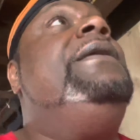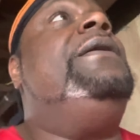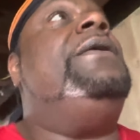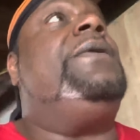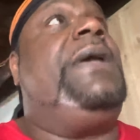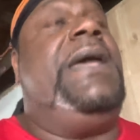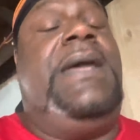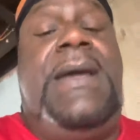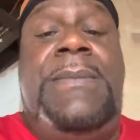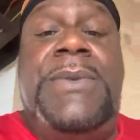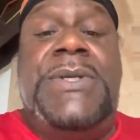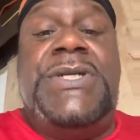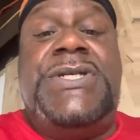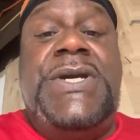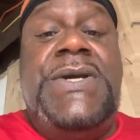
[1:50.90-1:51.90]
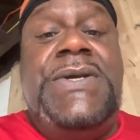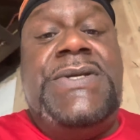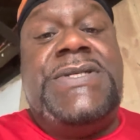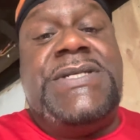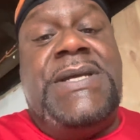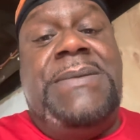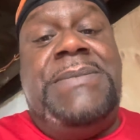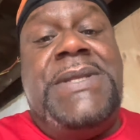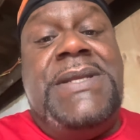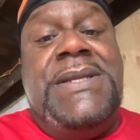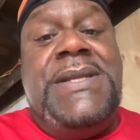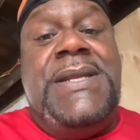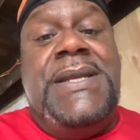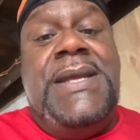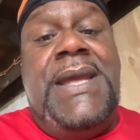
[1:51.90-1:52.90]
okay, I'm going to show you
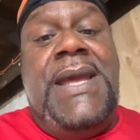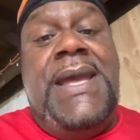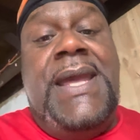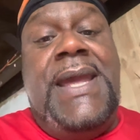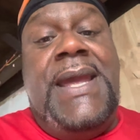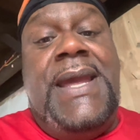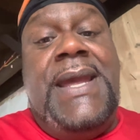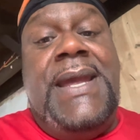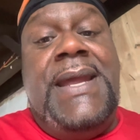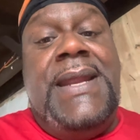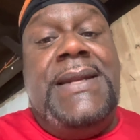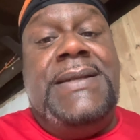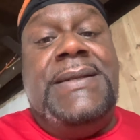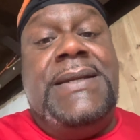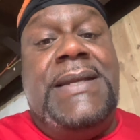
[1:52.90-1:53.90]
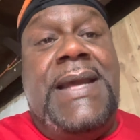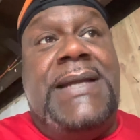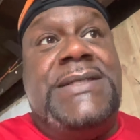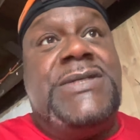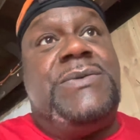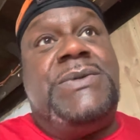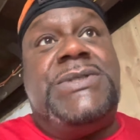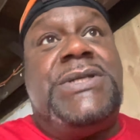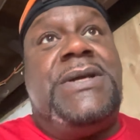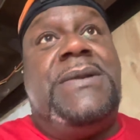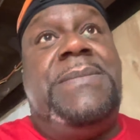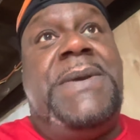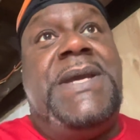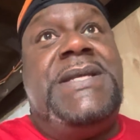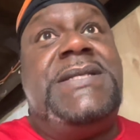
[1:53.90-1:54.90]
something, and I just want y'all
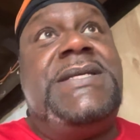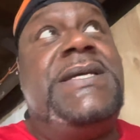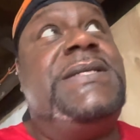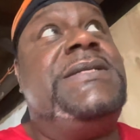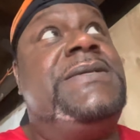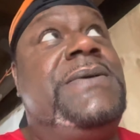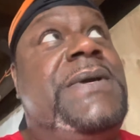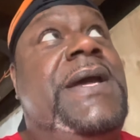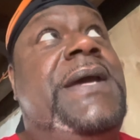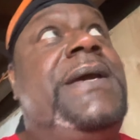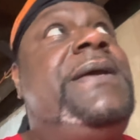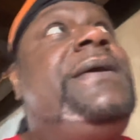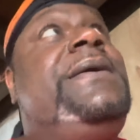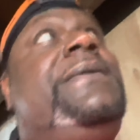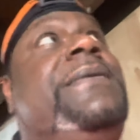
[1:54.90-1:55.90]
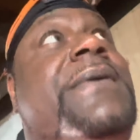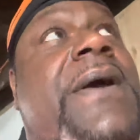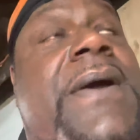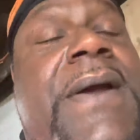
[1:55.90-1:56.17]
to pay attention. Okay. All